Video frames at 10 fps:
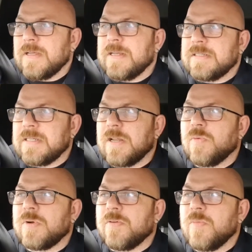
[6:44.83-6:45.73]
an entity. Now
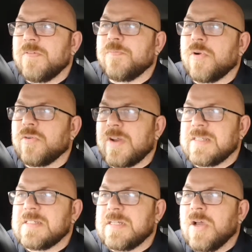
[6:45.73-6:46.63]
we've
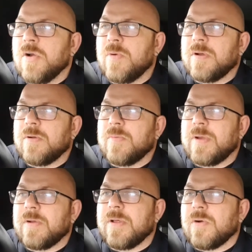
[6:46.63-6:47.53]
progressed.
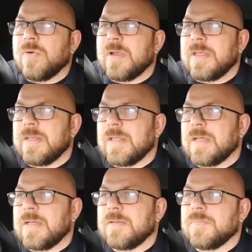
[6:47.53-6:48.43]
We are now in
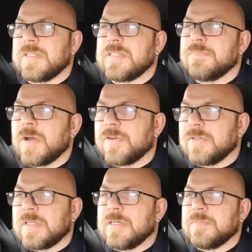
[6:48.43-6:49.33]
this is
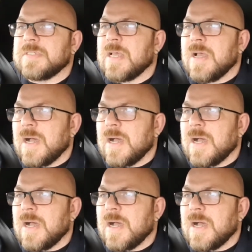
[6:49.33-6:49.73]
modern times.